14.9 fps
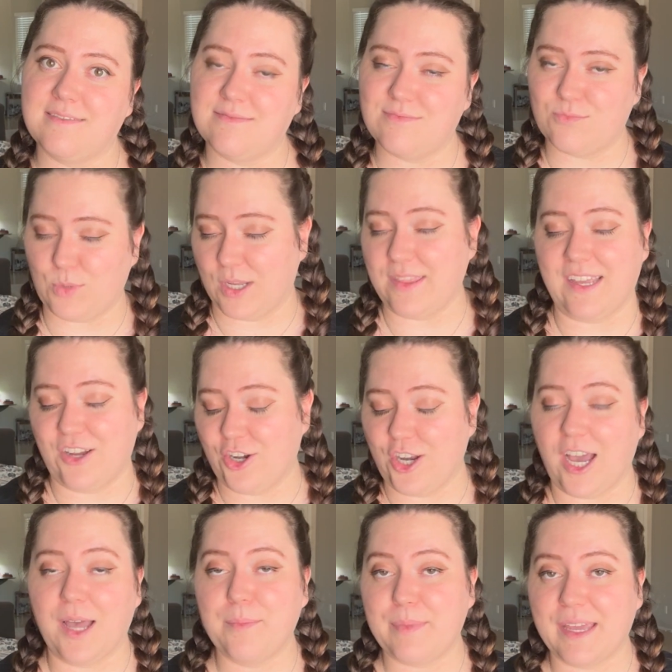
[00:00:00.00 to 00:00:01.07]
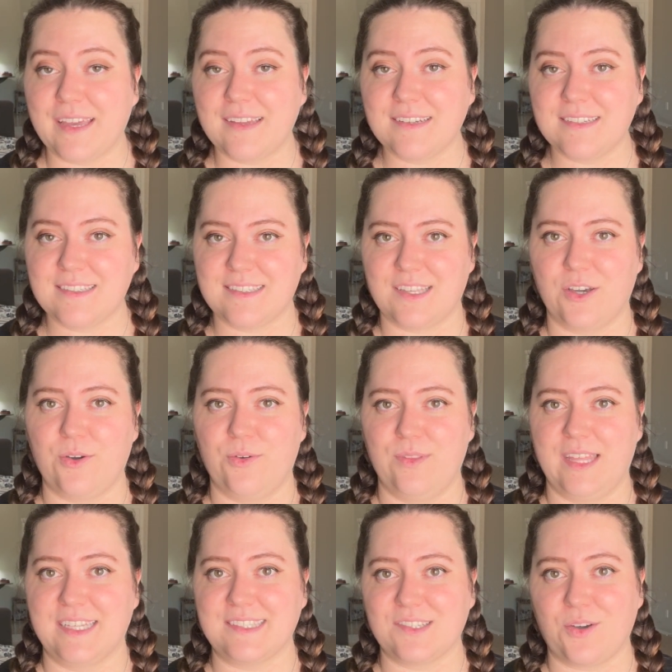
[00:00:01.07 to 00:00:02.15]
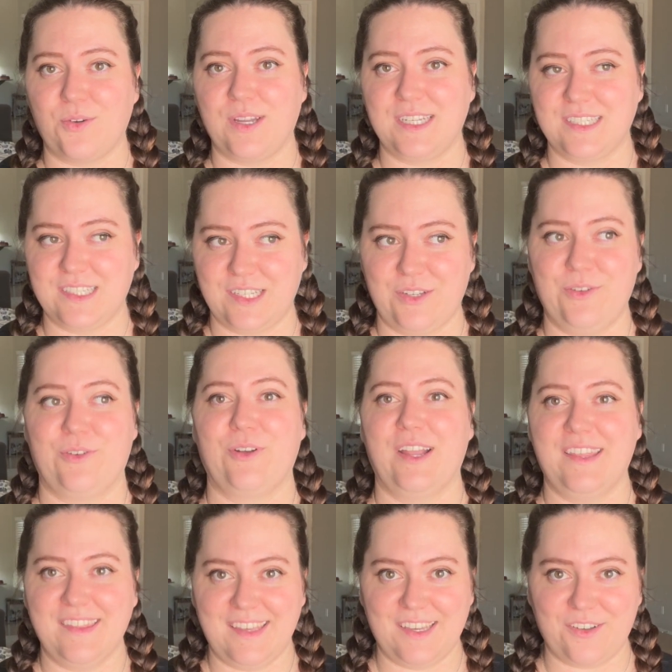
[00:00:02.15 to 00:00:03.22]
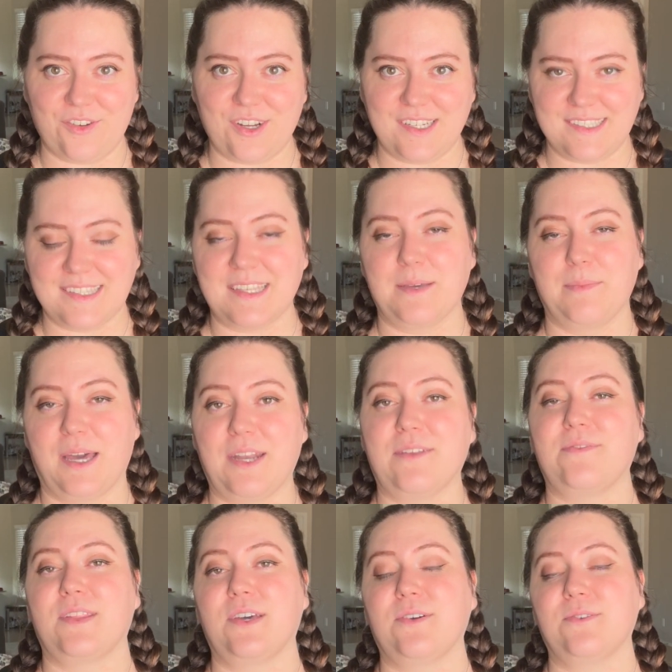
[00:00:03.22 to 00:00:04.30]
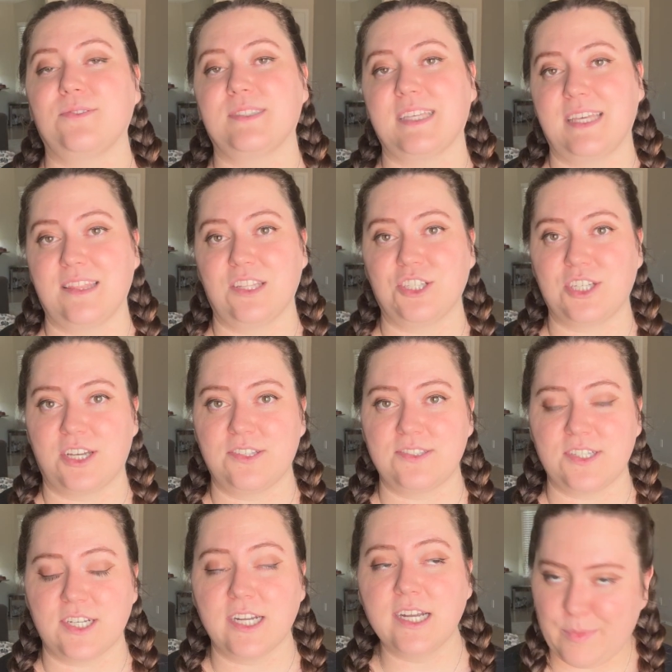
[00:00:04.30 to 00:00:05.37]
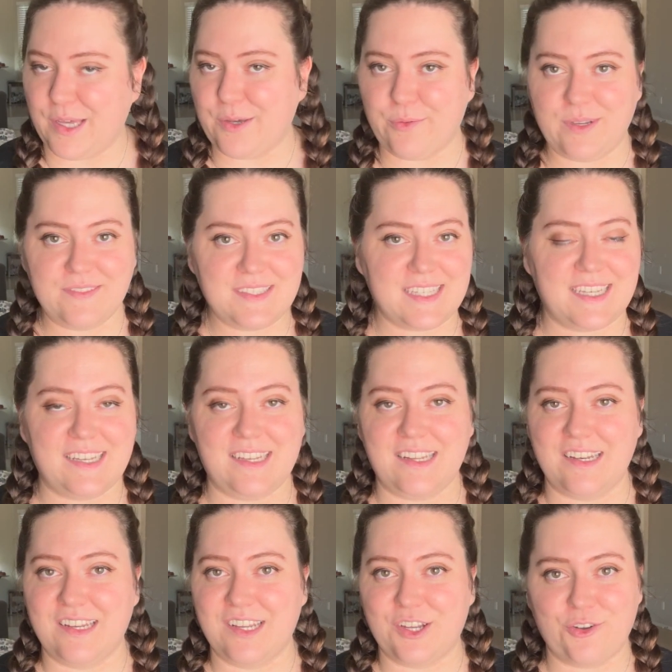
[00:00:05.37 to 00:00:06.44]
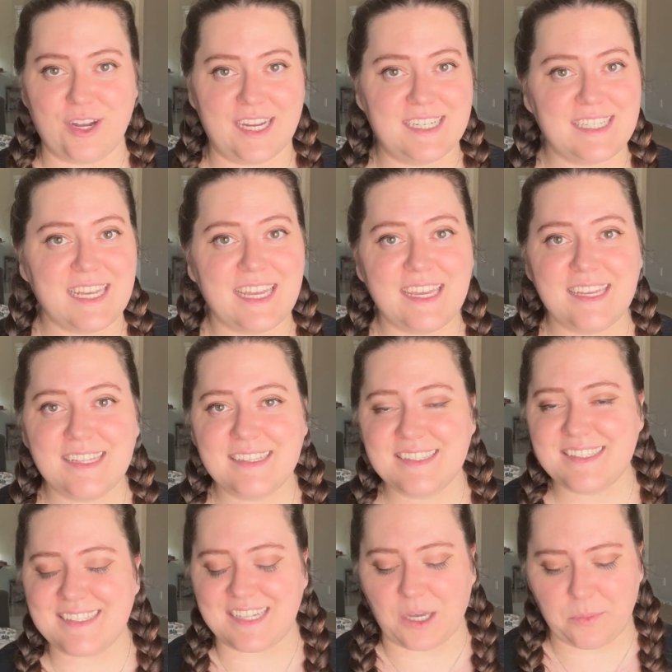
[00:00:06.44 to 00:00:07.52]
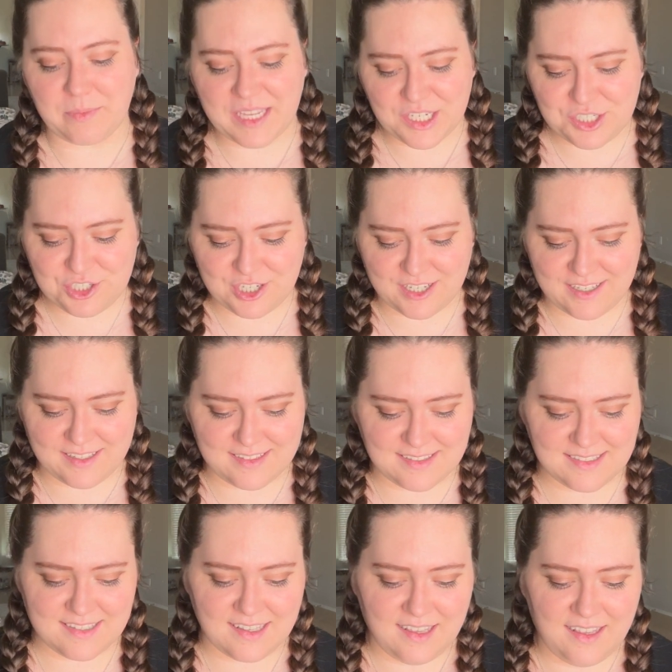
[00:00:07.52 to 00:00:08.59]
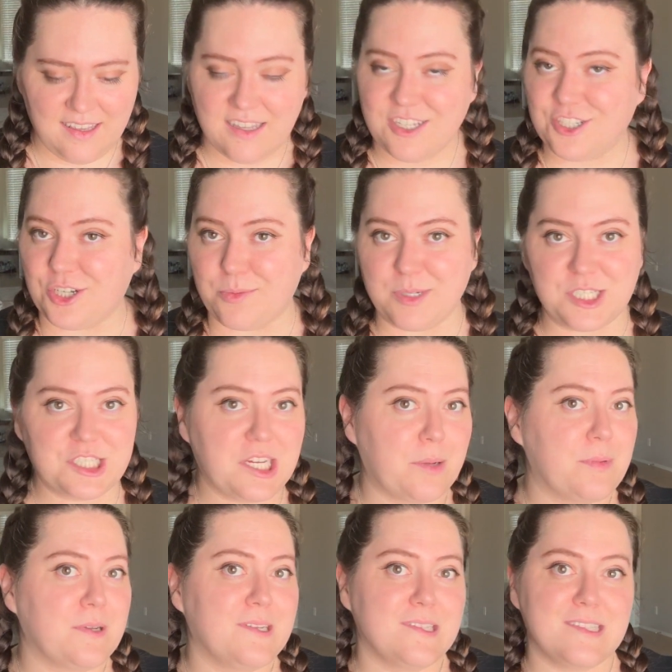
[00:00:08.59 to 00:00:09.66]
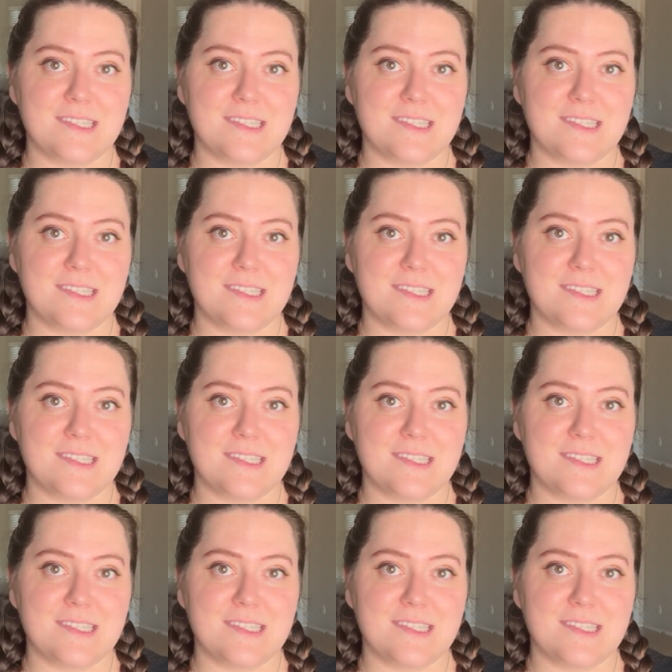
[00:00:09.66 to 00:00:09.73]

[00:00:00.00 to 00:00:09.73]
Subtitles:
where they are not banned, so that's going to greatly increase the amount of those in the shelter. But we've seen Great Danes, Dalmatians, German Shepherds,